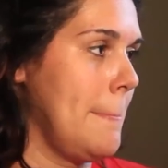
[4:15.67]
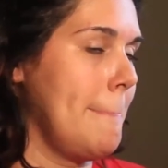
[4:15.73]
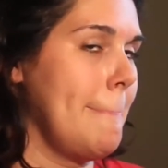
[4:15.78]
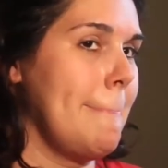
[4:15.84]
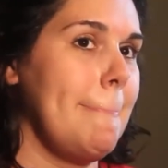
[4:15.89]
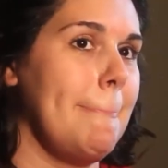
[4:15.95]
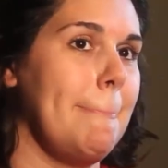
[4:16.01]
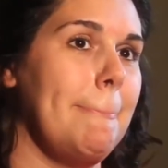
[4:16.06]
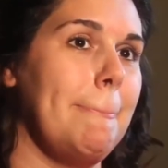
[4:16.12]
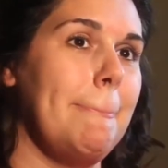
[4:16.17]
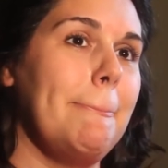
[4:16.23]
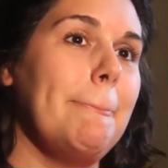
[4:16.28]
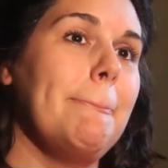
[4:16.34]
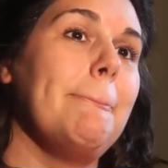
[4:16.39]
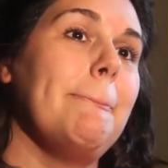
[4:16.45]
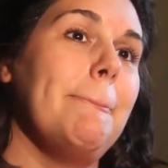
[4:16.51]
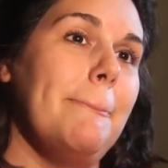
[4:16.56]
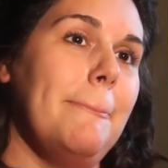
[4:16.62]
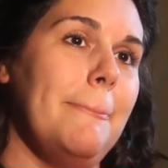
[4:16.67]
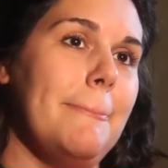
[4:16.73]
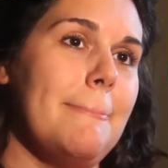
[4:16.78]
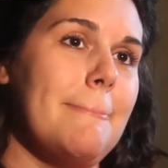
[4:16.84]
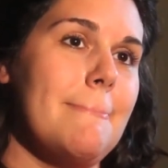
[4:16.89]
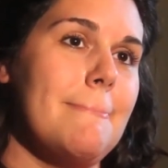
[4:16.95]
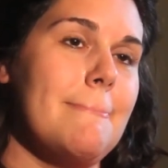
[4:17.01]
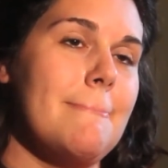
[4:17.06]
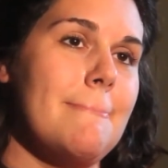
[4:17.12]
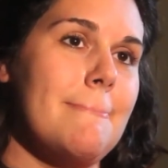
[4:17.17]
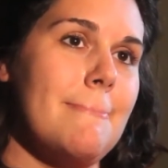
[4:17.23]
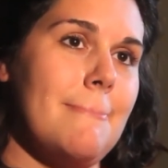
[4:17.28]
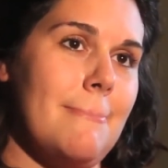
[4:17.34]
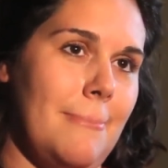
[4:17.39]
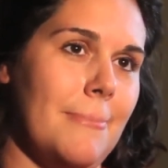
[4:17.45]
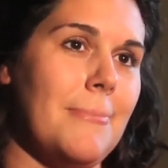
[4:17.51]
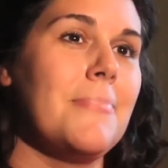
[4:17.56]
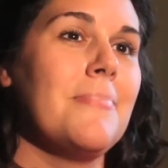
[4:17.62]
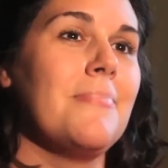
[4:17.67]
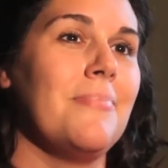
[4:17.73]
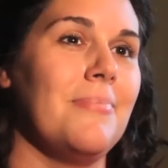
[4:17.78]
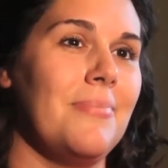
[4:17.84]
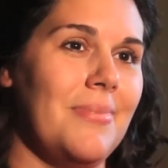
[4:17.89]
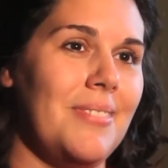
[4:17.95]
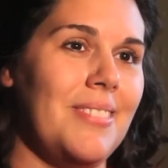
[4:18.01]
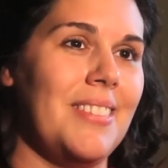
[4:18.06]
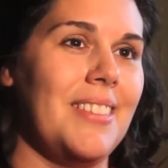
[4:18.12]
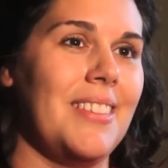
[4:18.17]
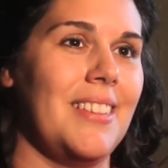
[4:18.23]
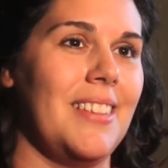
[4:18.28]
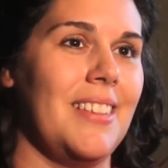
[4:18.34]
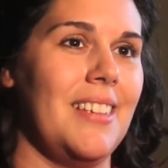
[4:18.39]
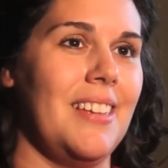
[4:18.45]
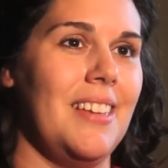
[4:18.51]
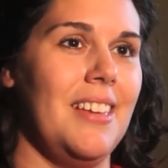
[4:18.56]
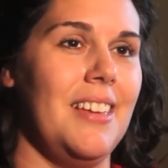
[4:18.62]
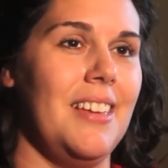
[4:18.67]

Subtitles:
Starting a program from scratch, what is that like?